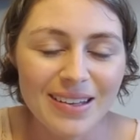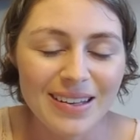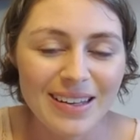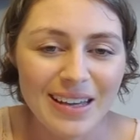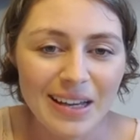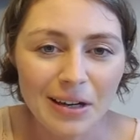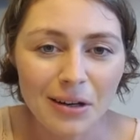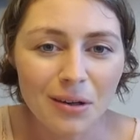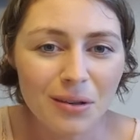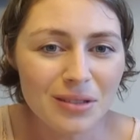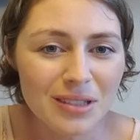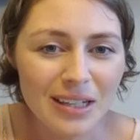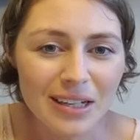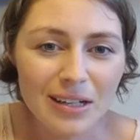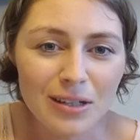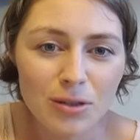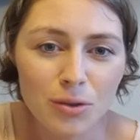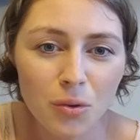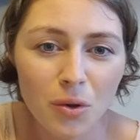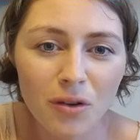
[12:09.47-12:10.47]
kills
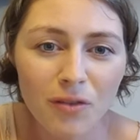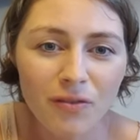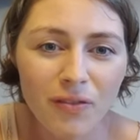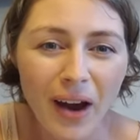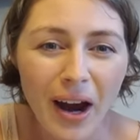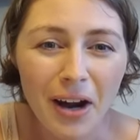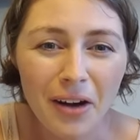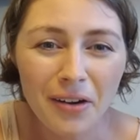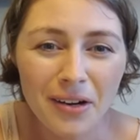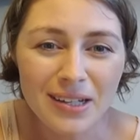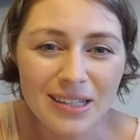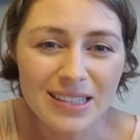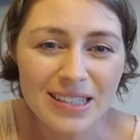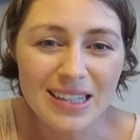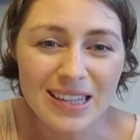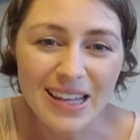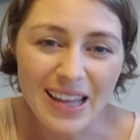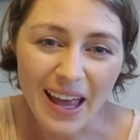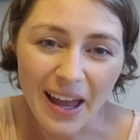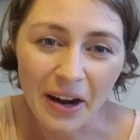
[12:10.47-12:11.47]
any sort of virus in
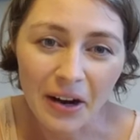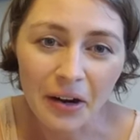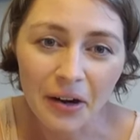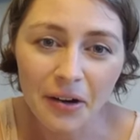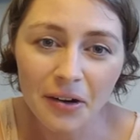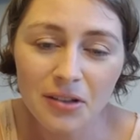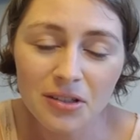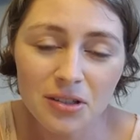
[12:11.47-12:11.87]
the air.